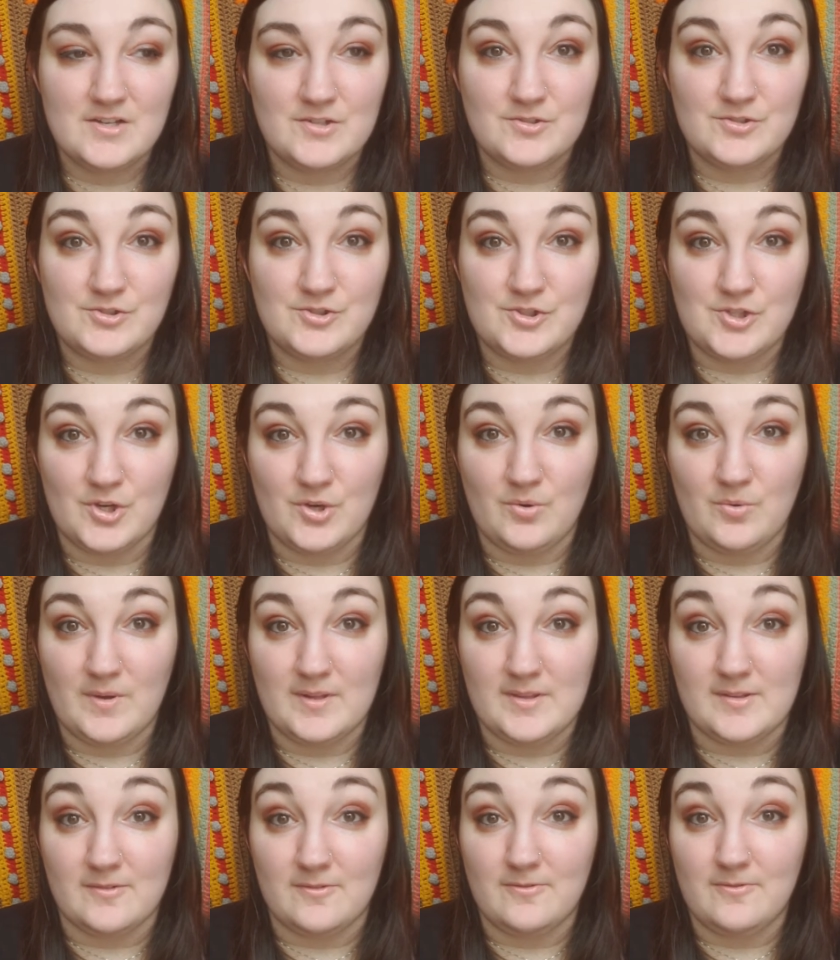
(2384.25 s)
show
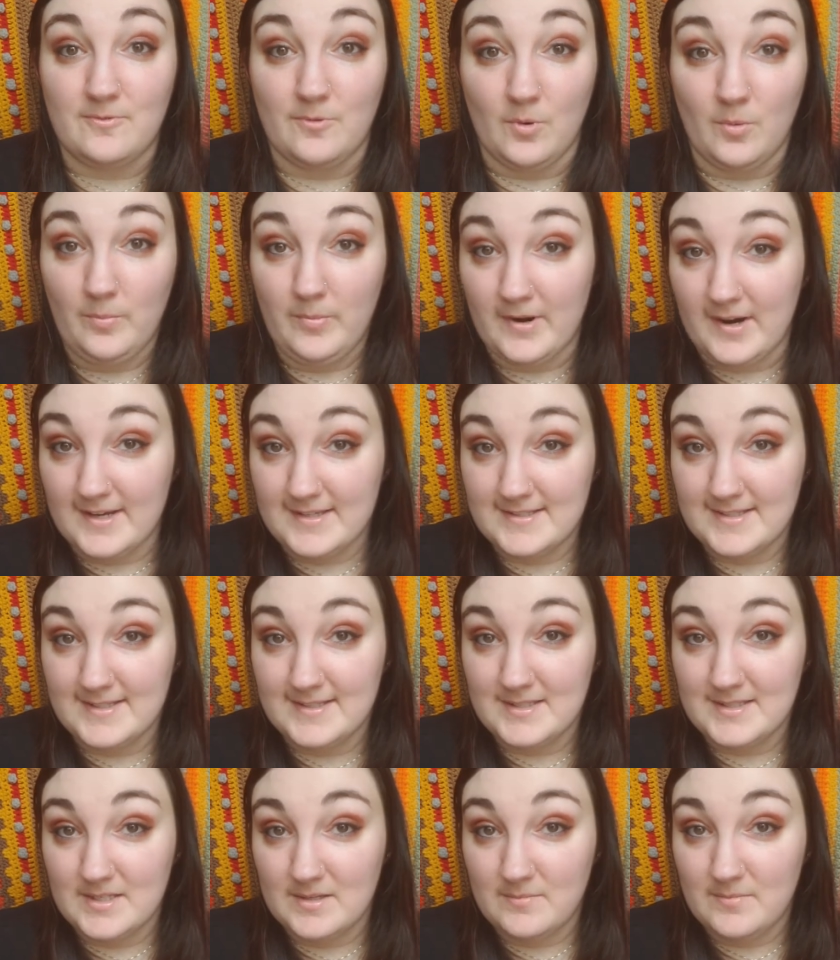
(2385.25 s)
what the full prize
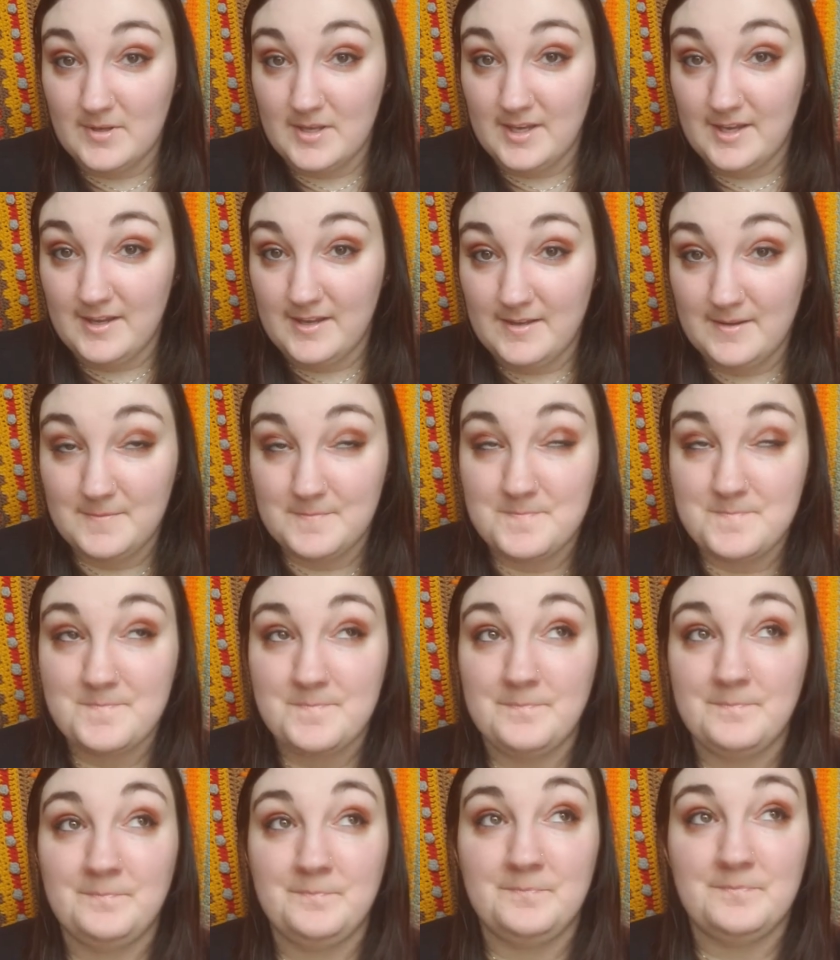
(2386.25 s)
ends up being.
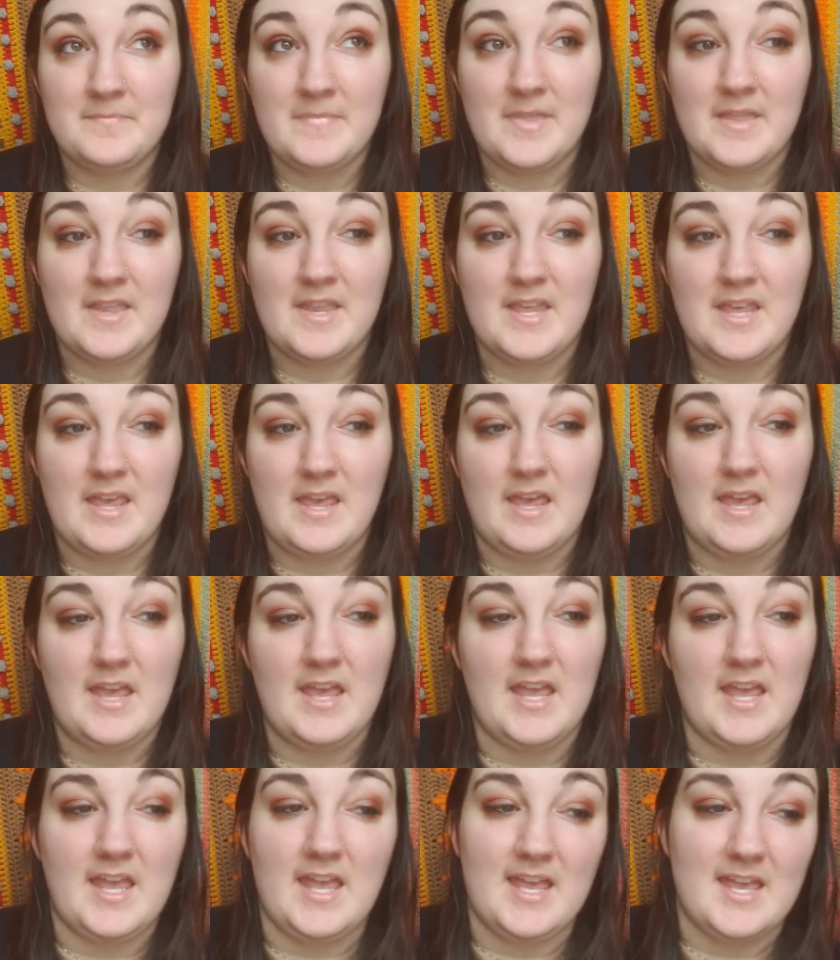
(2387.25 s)

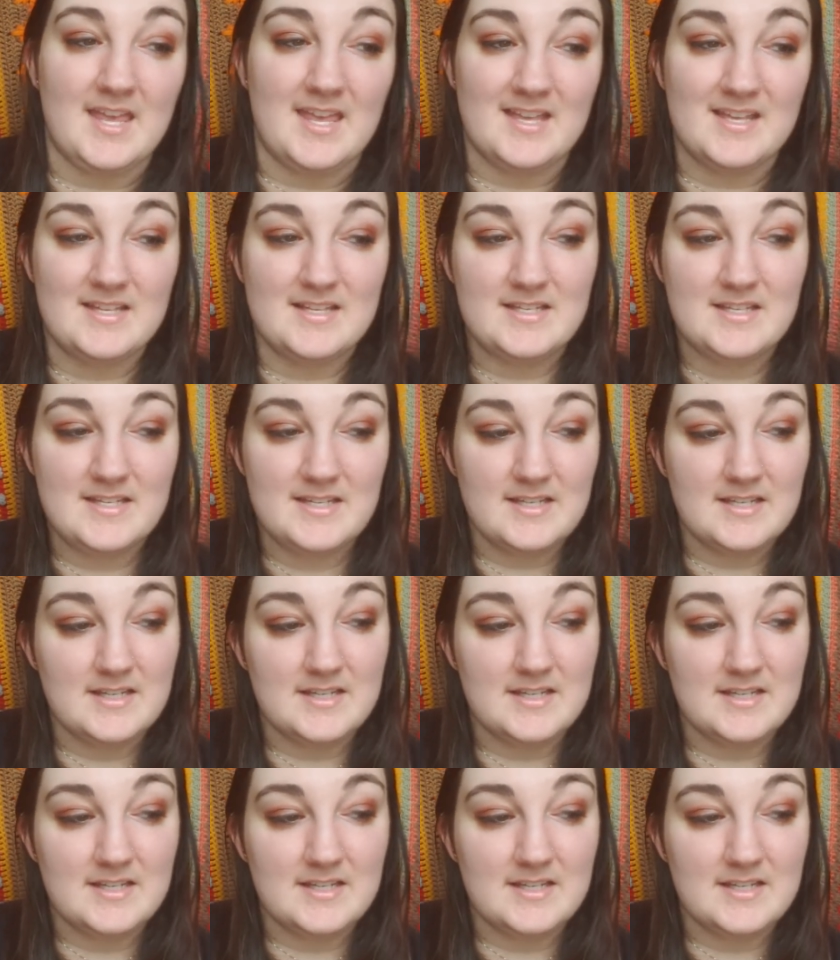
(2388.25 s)
And